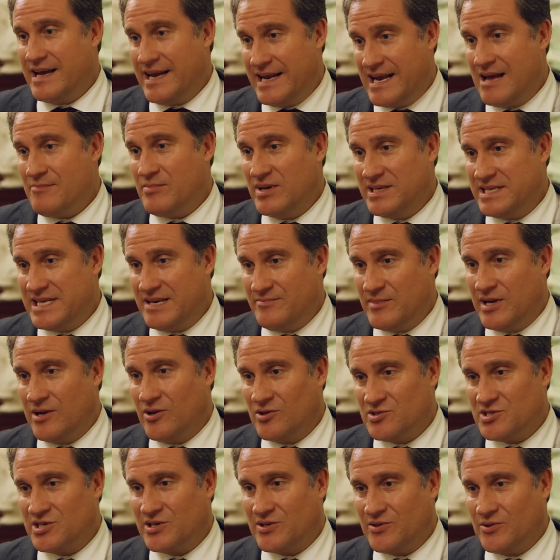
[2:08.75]
in
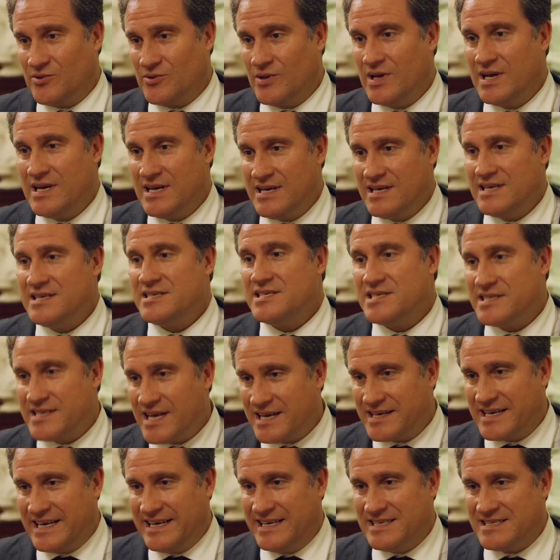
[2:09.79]
epidemiological
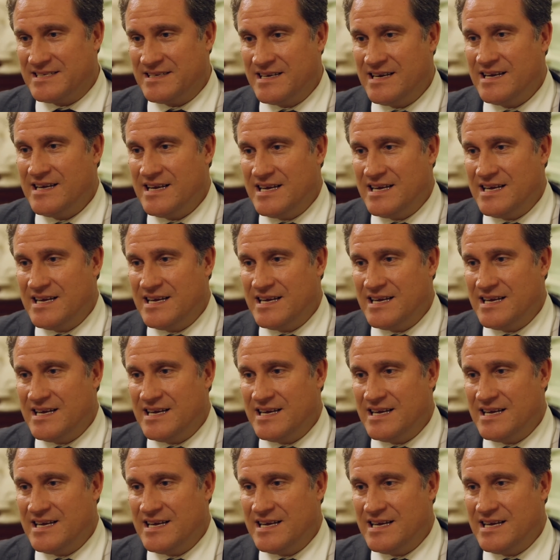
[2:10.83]
studies.